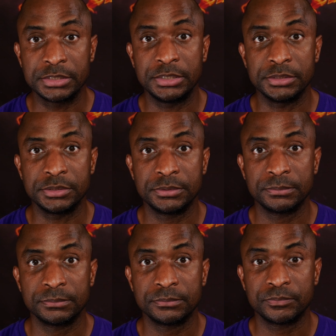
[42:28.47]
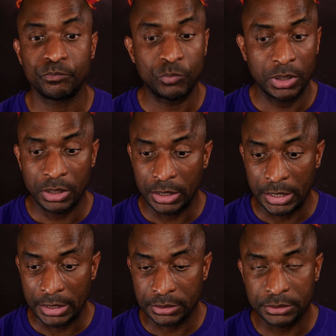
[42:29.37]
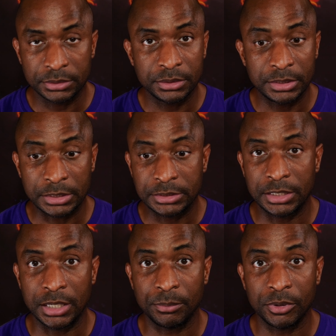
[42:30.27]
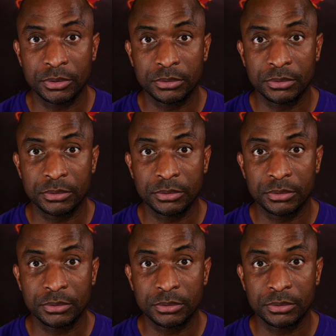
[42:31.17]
is at that time,